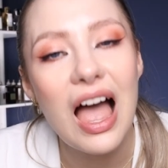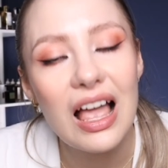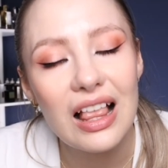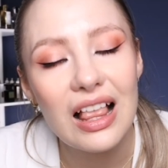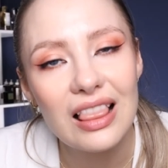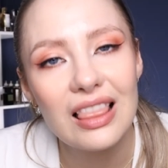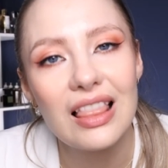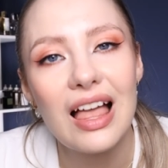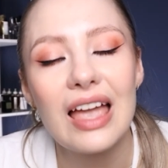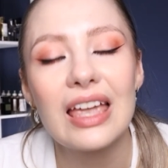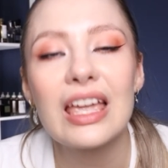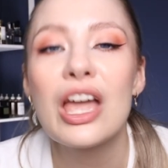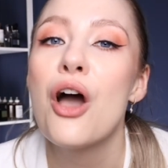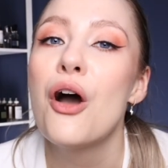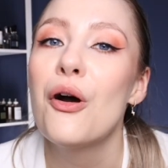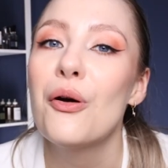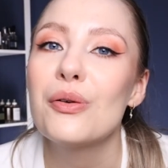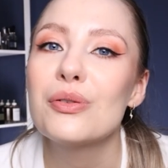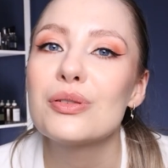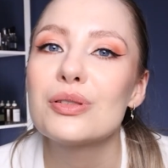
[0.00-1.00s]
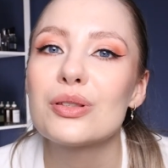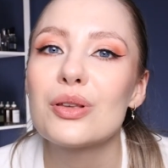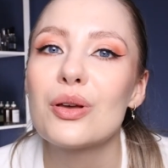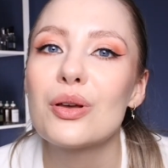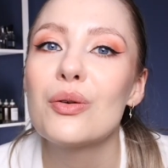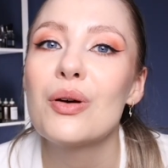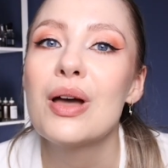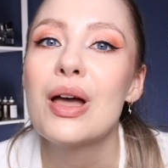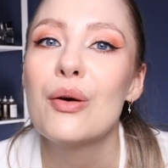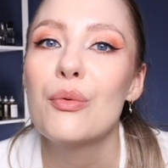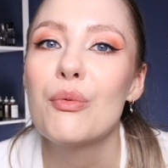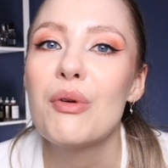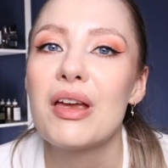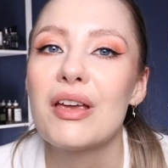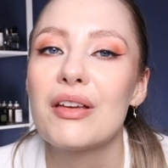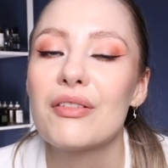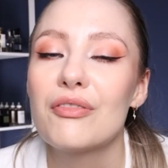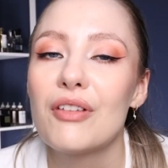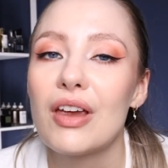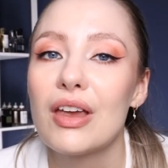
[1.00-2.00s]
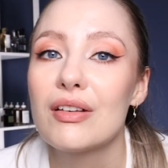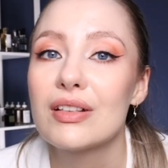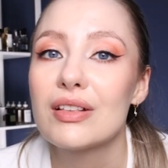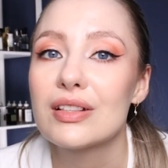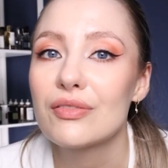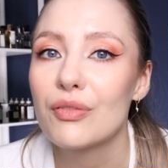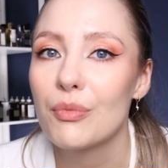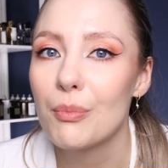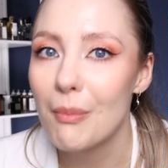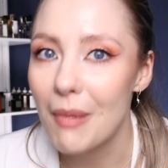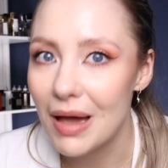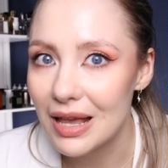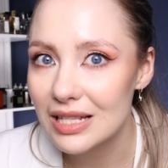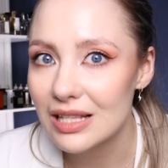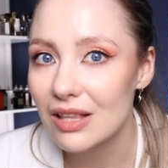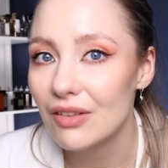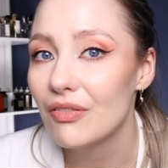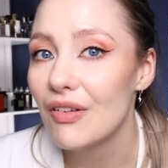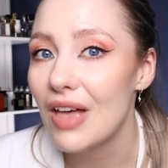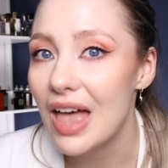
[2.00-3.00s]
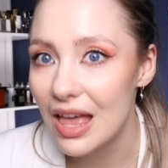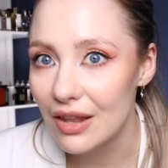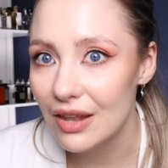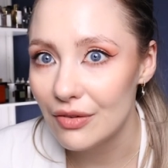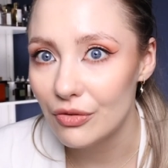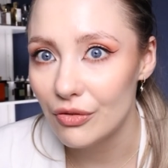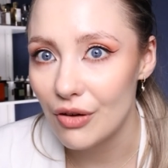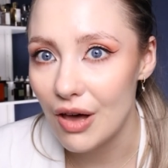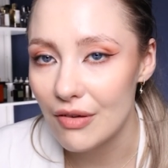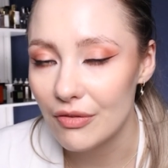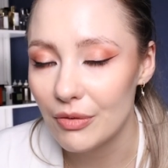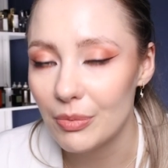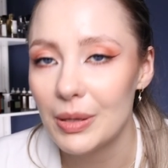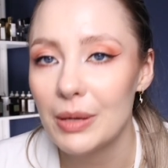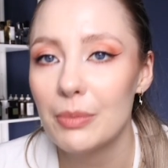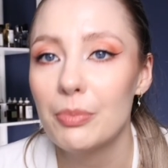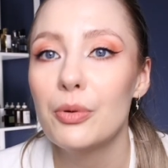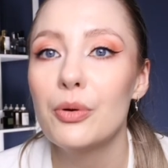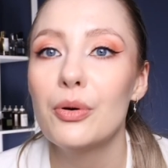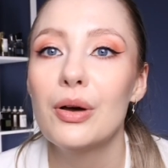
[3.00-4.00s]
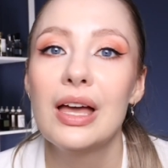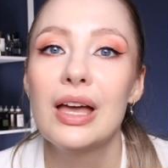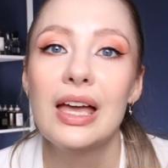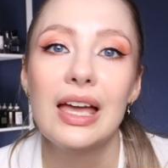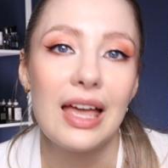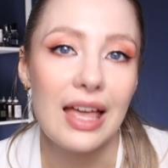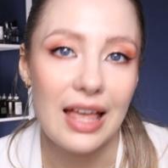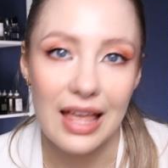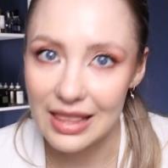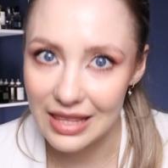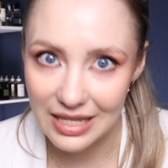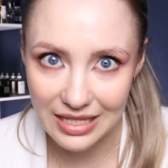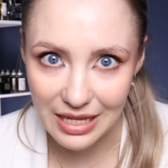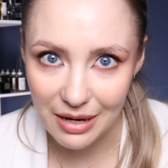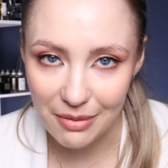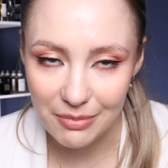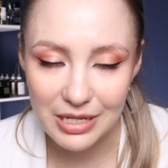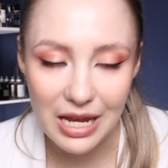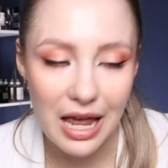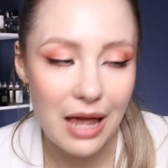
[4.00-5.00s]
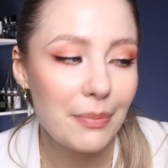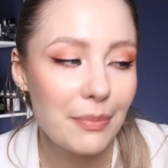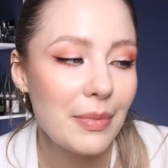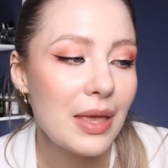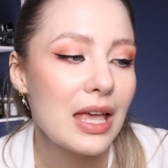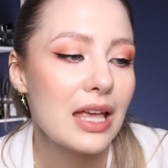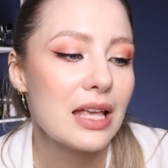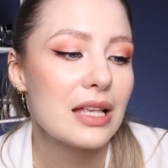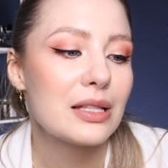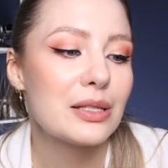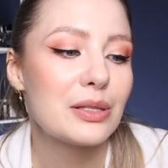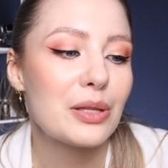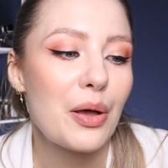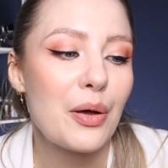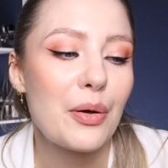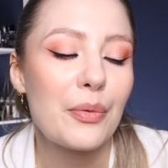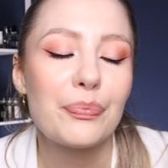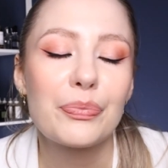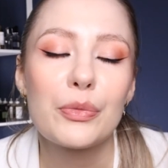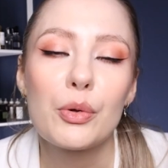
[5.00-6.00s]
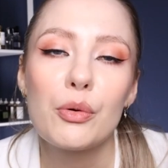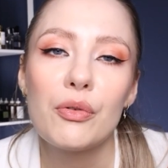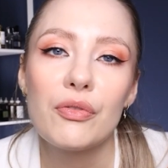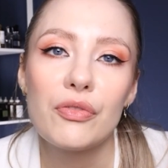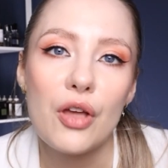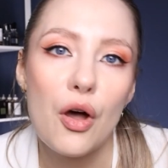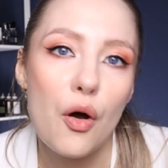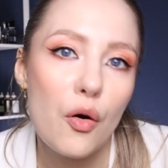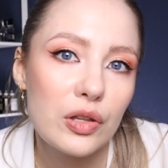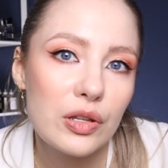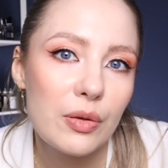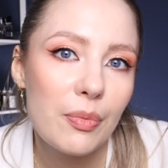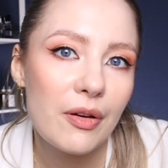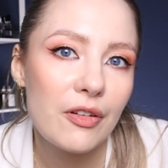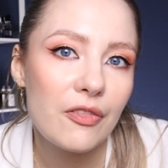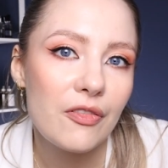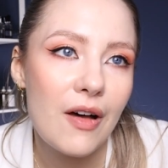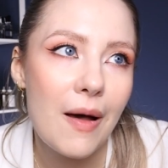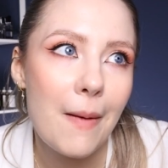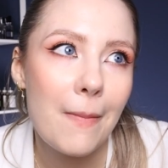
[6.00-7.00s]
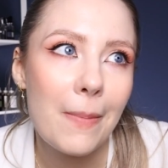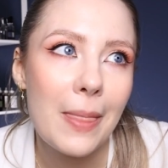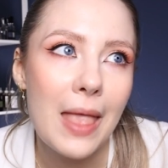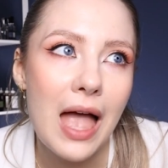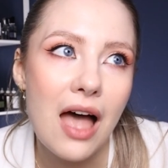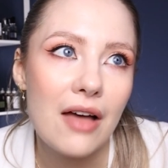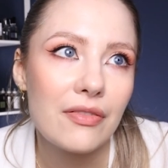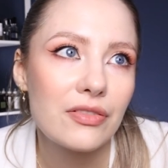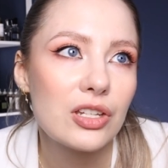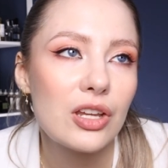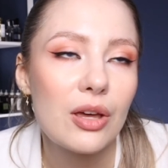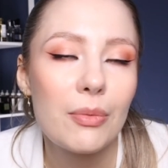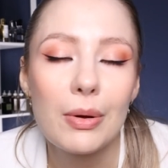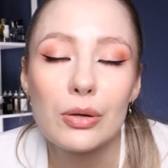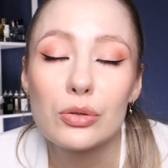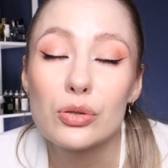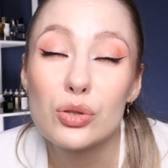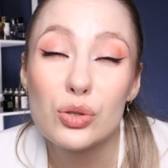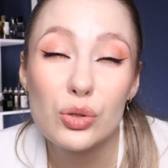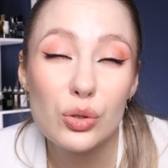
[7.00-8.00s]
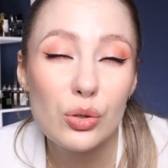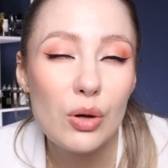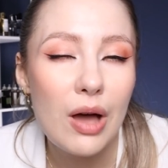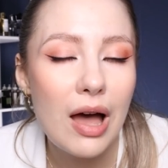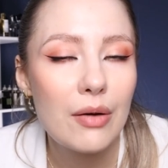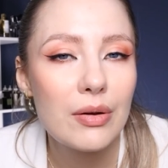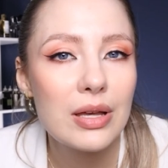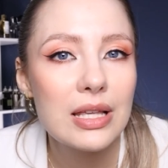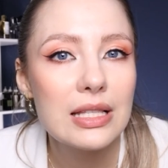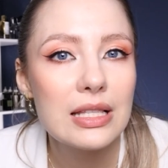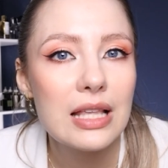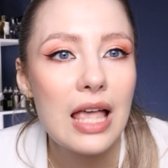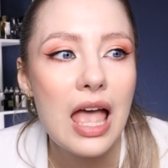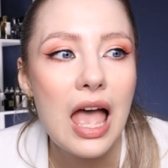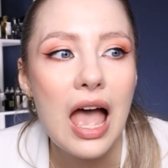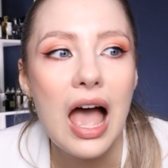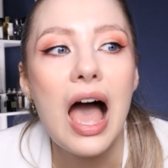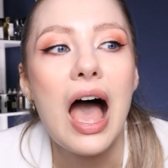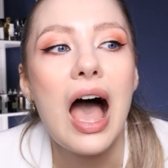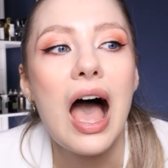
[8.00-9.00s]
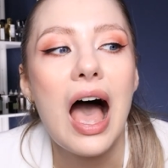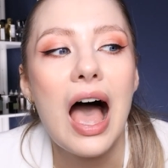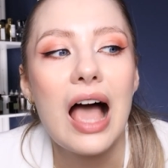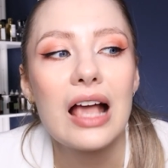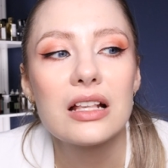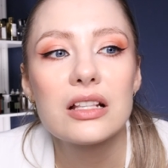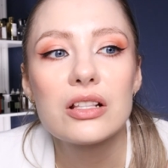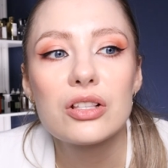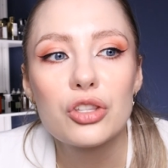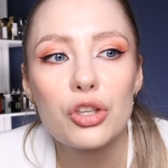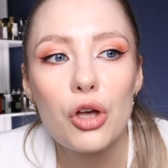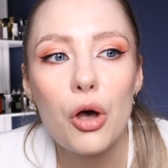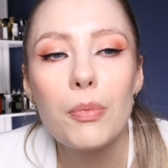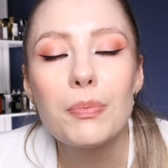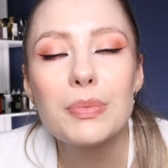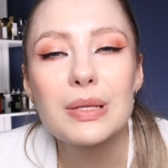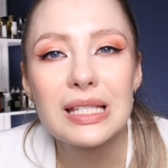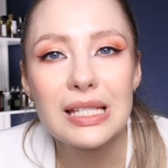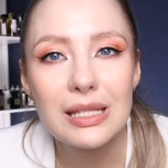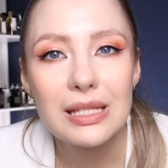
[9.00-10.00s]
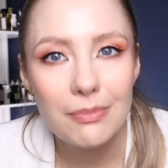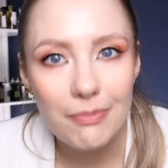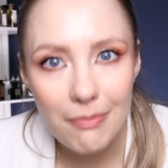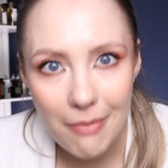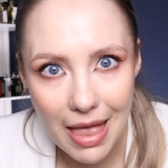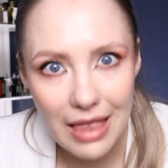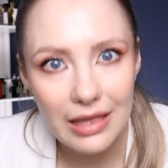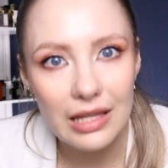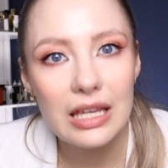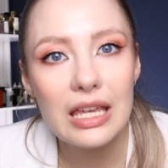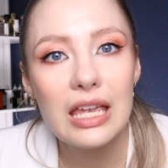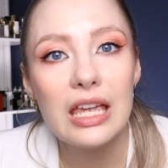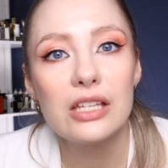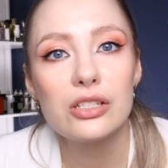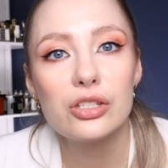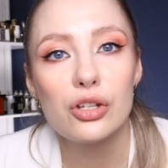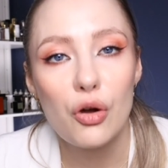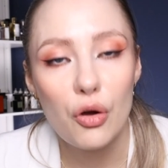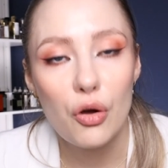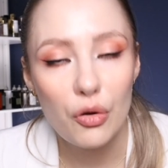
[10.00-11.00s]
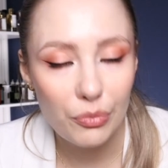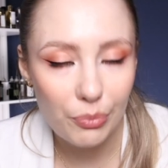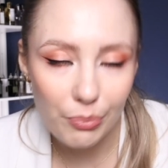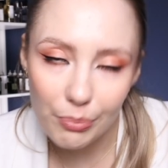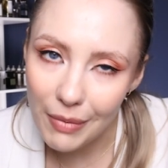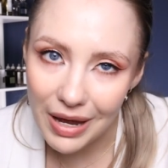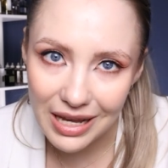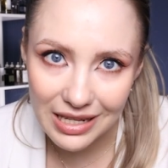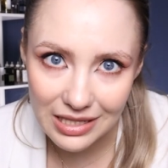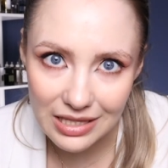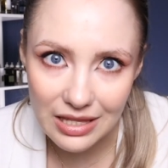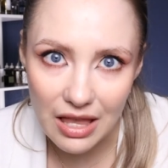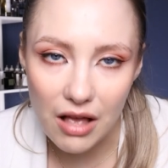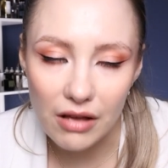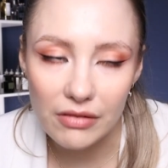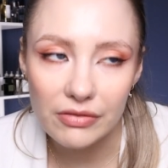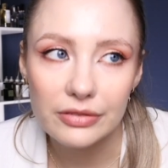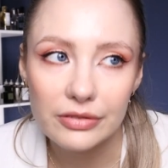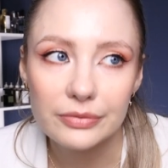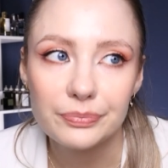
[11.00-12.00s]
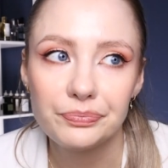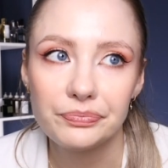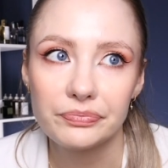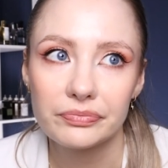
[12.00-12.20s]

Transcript: I like also wearing fragrance for myself and for other people at the same time. So with the Eau de Parfum, after about 2 hours, I stop smelling it on myself.